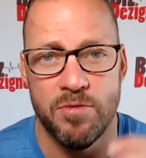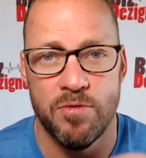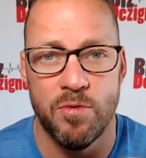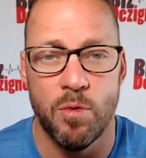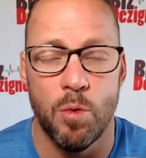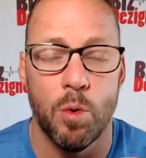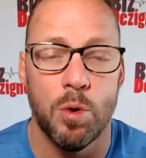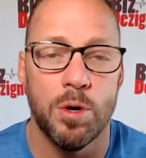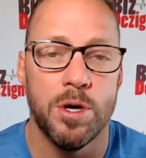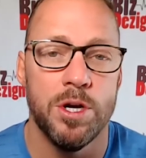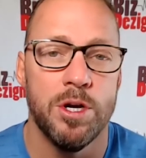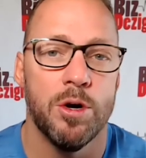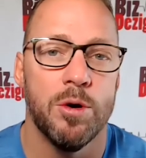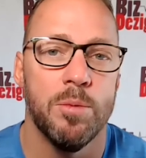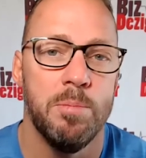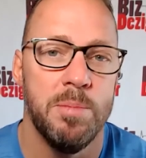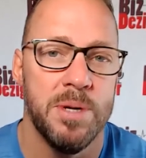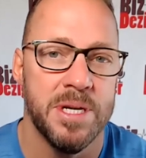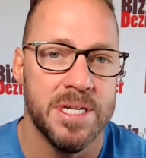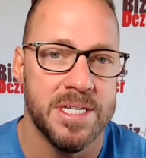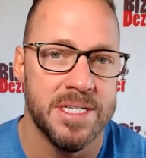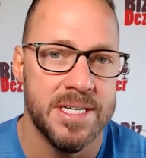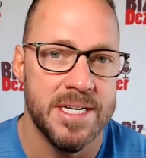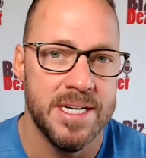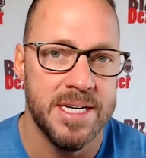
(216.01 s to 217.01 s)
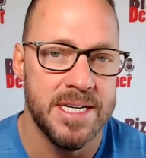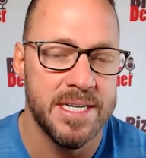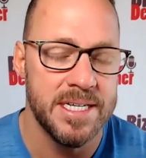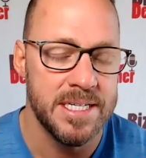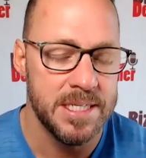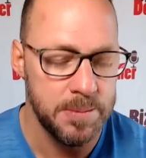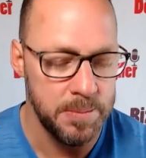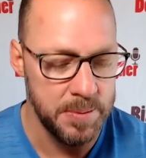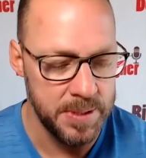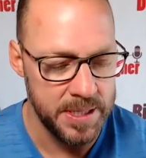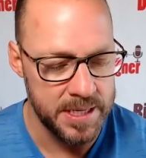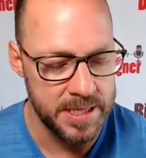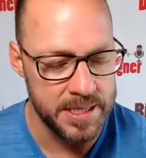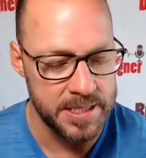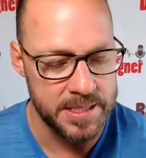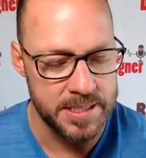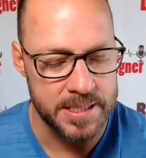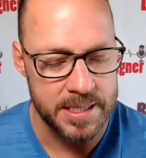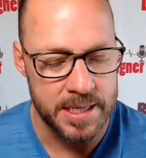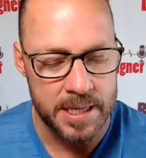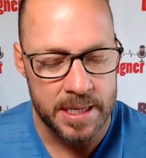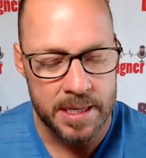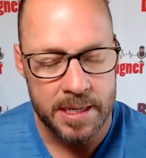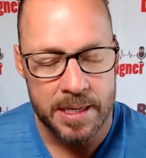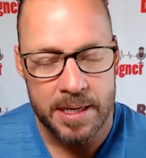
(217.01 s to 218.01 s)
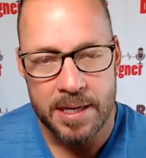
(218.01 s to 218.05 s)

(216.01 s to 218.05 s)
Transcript: for your business, because